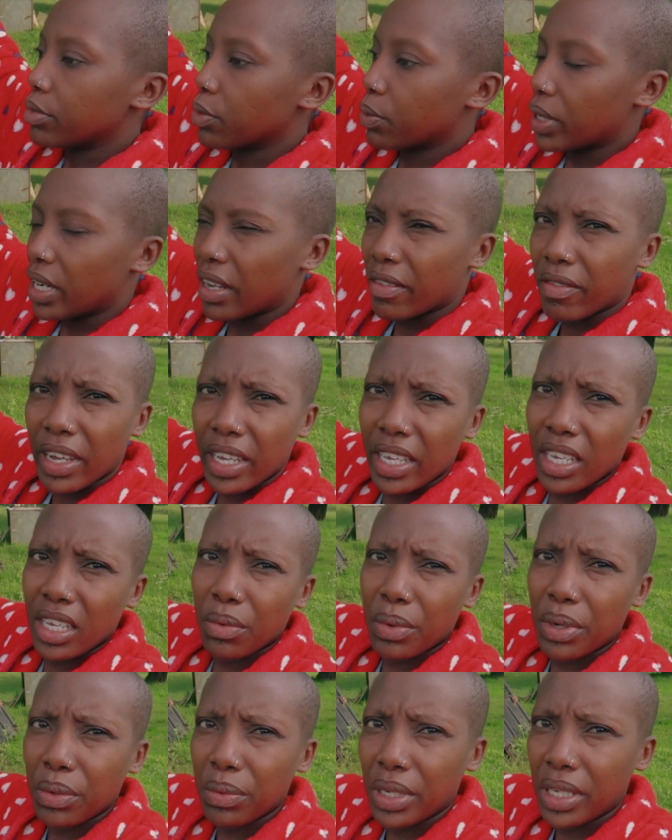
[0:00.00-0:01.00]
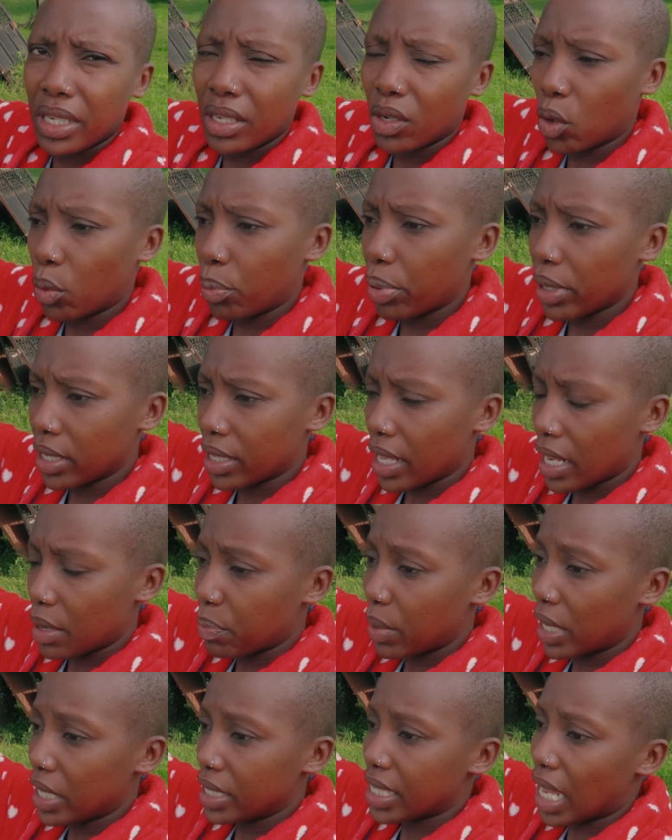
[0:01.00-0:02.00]
whatever, when we opened
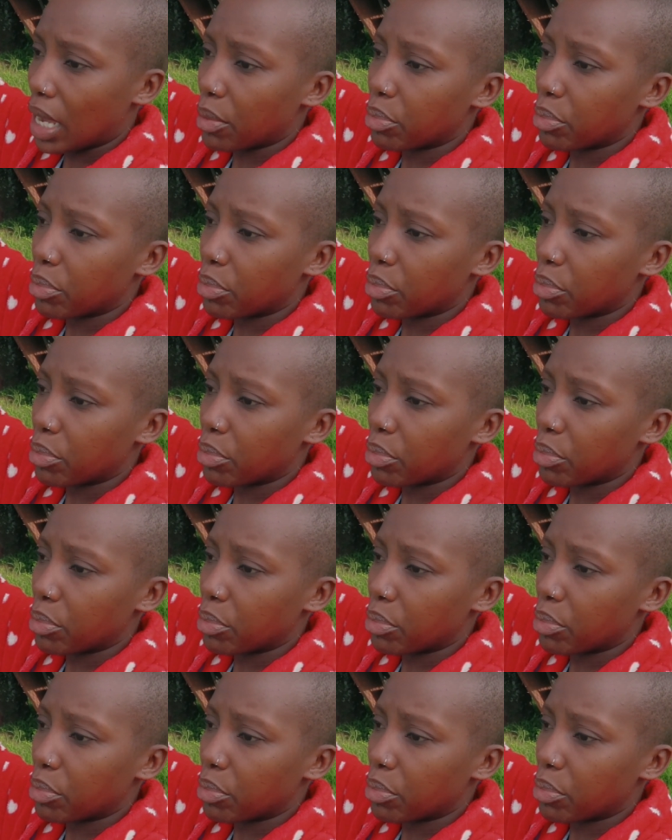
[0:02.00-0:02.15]
that place